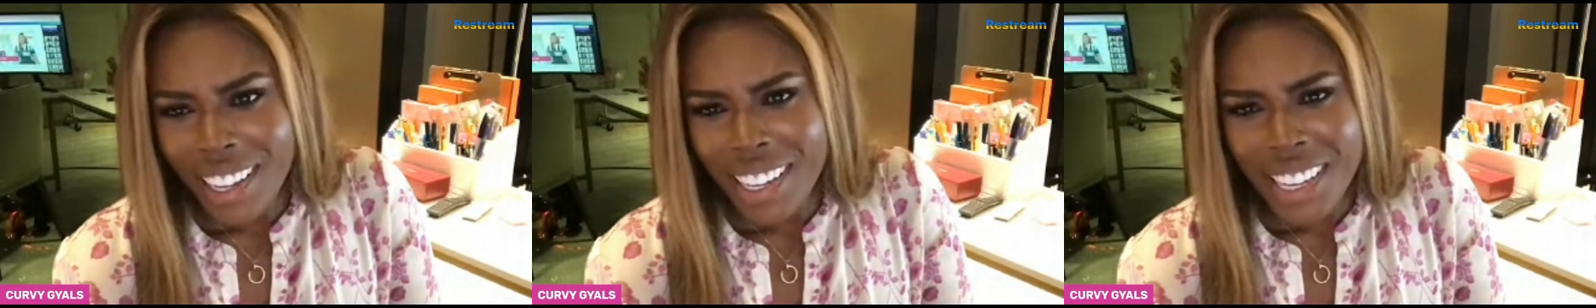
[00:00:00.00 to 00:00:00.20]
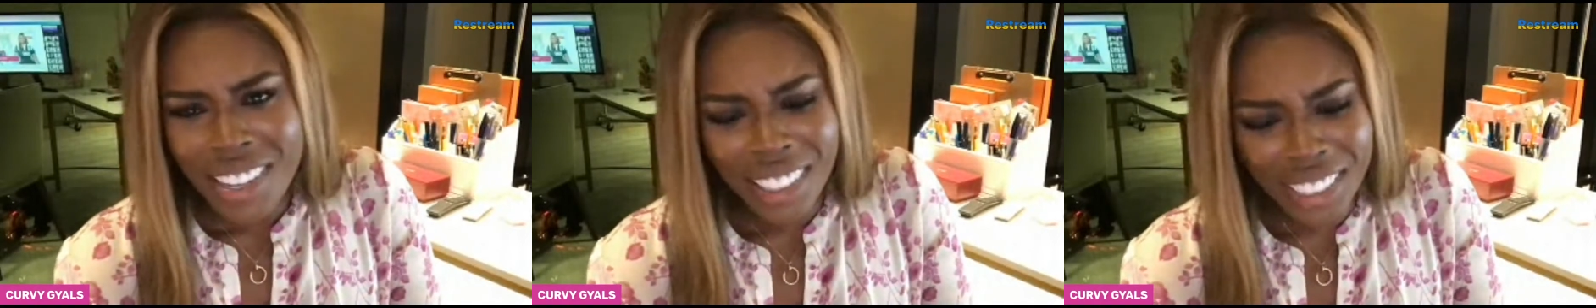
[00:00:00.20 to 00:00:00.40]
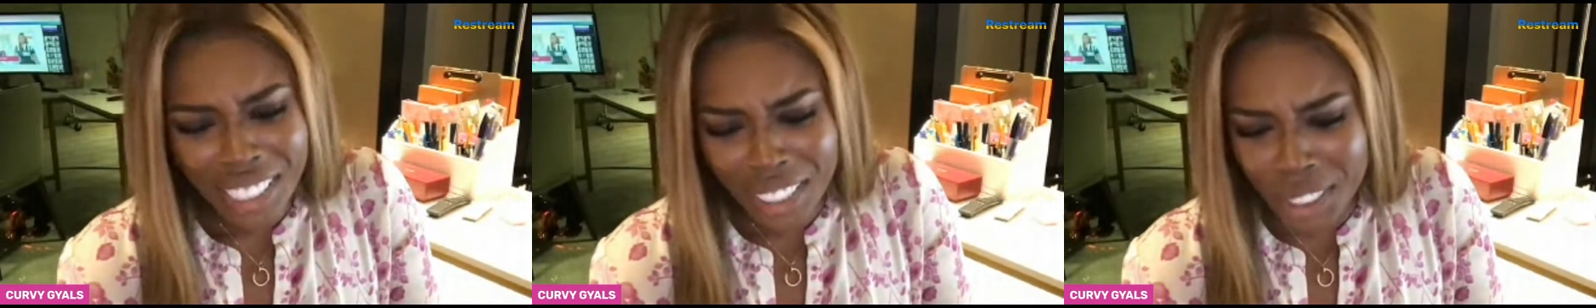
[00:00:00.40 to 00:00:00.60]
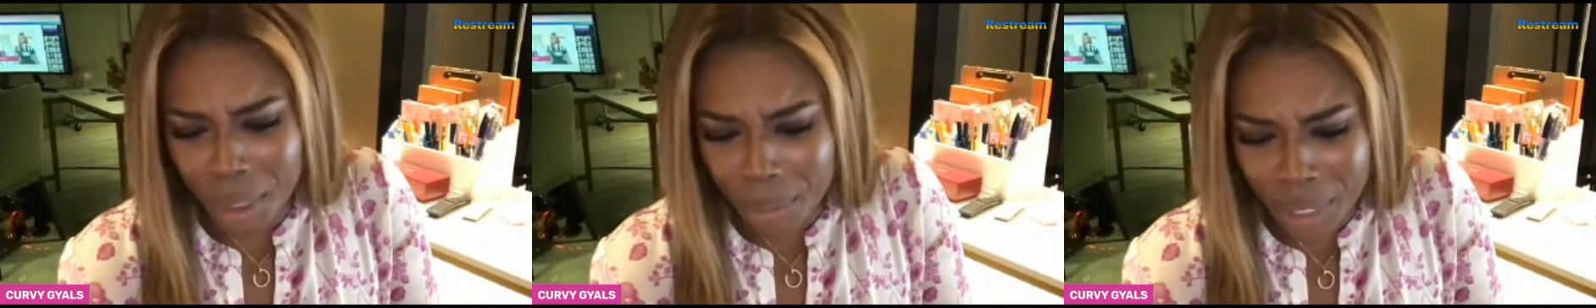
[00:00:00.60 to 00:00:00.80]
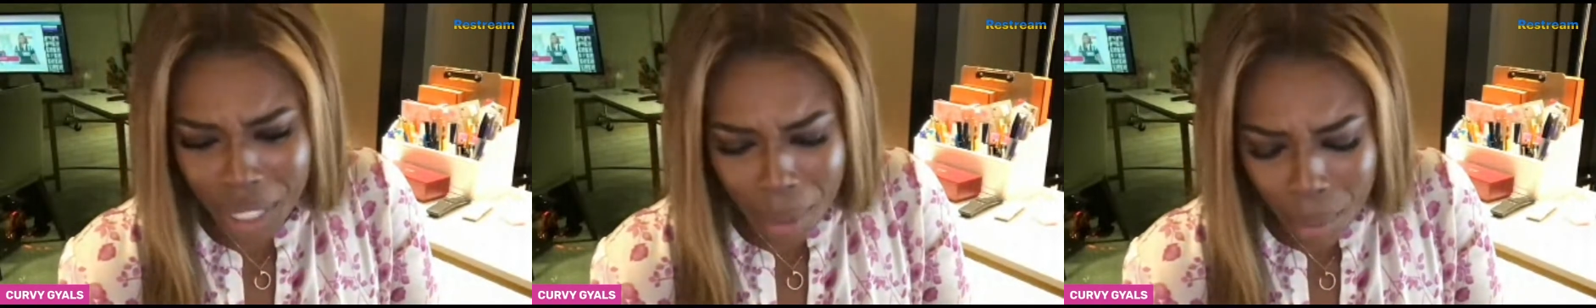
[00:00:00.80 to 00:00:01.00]
he was saying
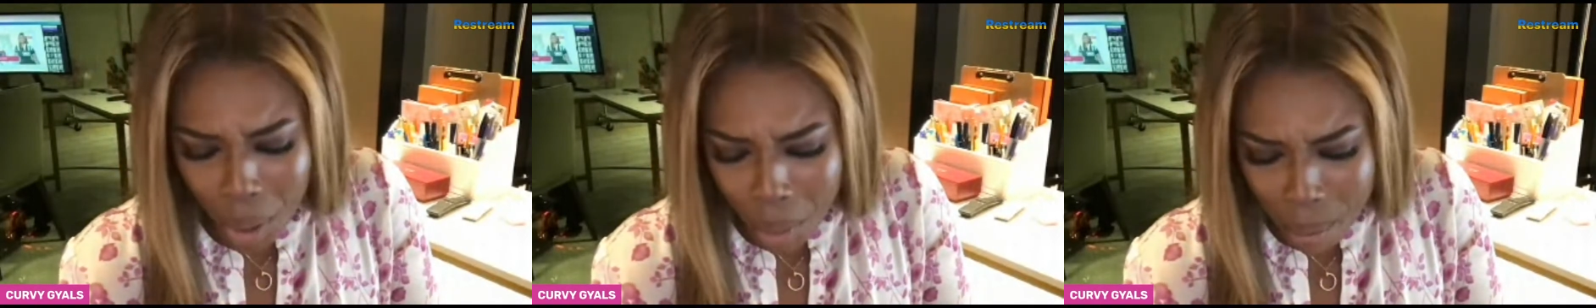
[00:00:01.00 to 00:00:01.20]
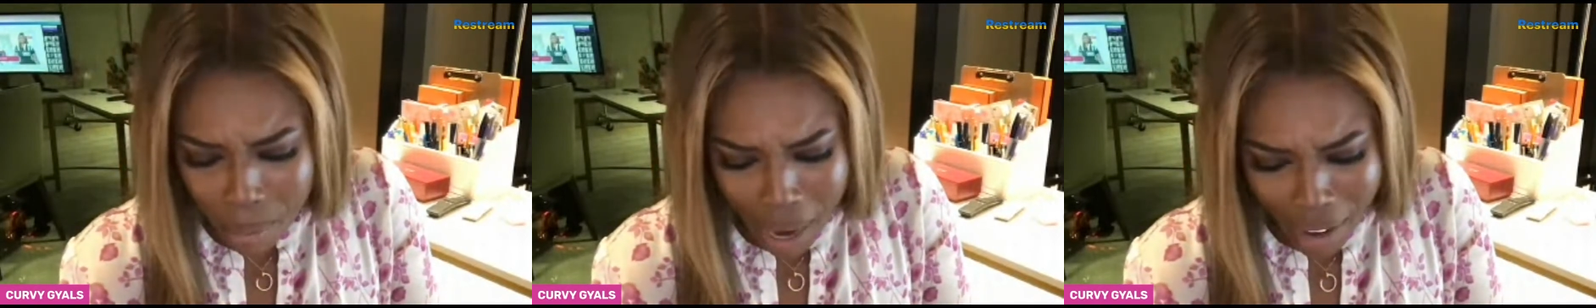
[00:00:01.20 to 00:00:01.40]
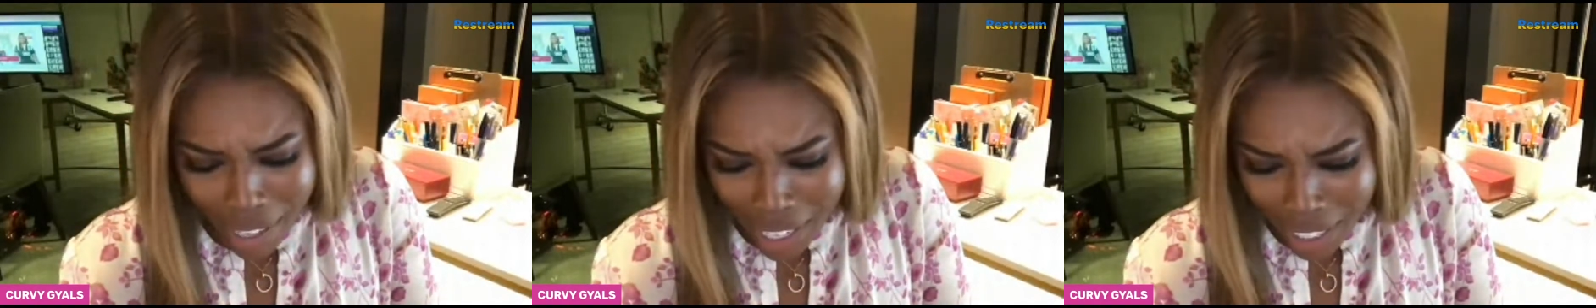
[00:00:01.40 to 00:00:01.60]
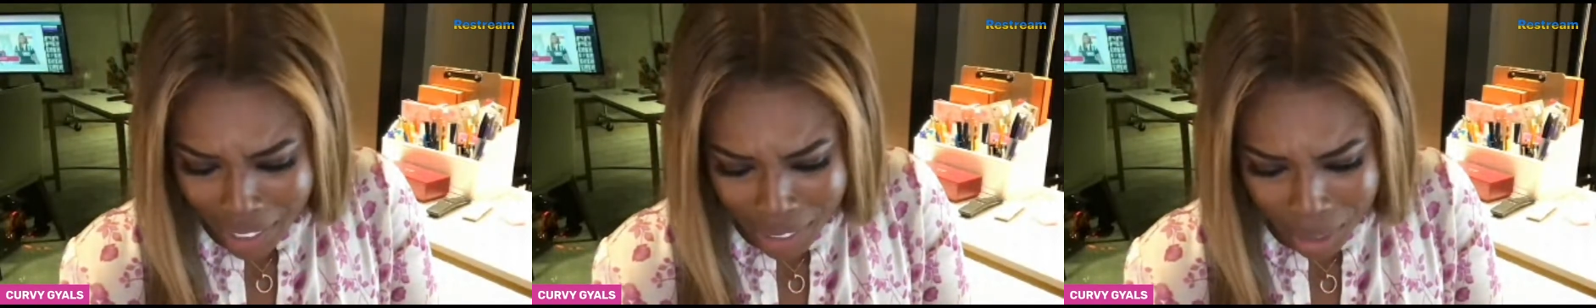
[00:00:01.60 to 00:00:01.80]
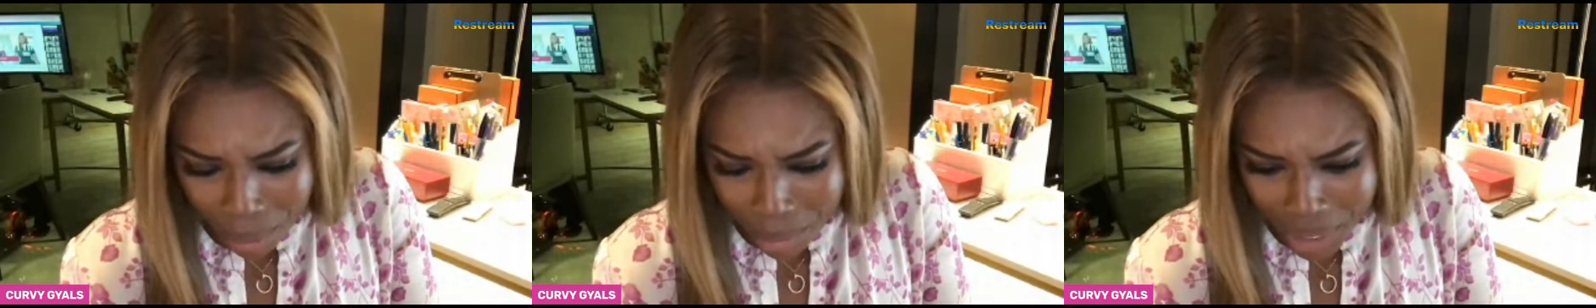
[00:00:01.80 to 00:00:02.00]
something about marry or
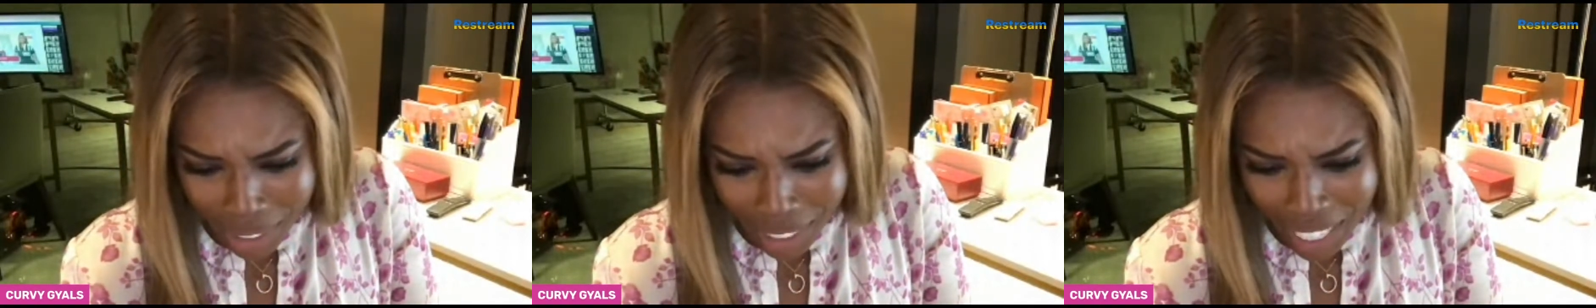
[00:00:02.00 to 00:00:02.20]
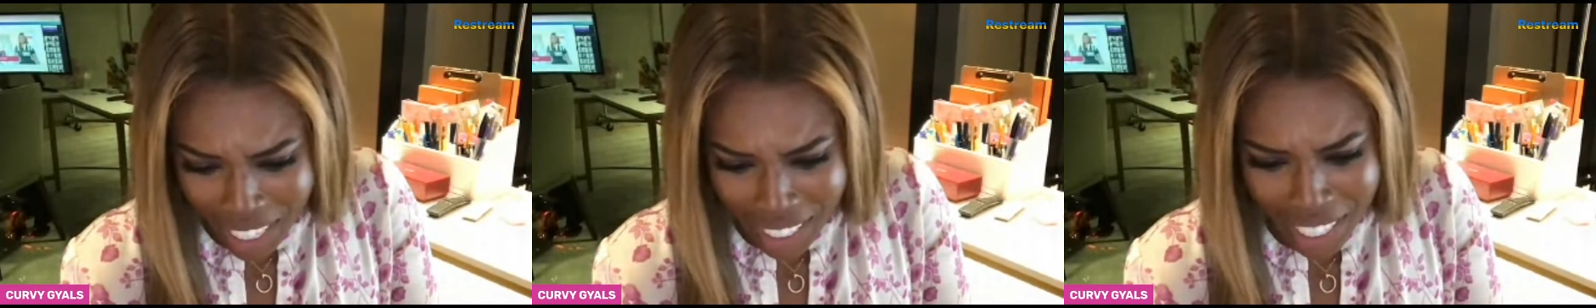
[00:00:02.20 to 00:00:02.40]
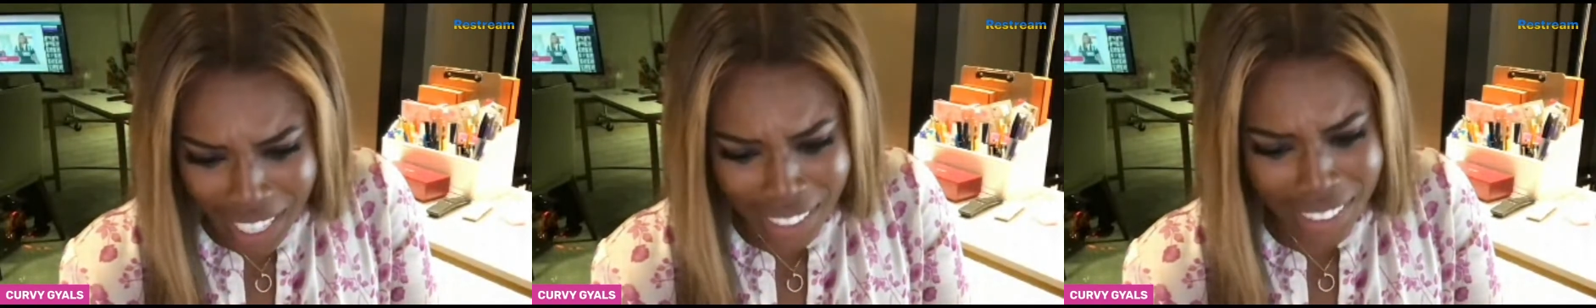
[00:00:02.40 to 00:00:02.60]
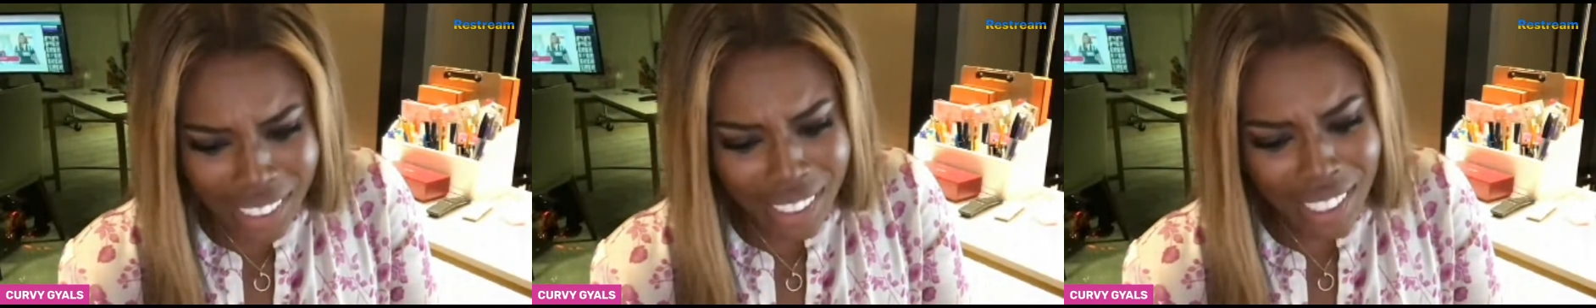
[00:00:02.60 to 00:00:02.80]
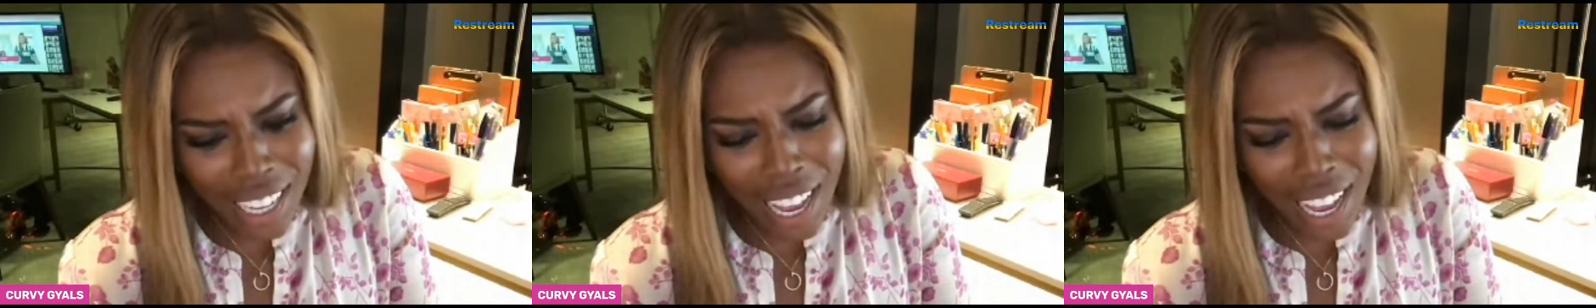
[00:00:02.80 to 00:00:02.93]
something like that.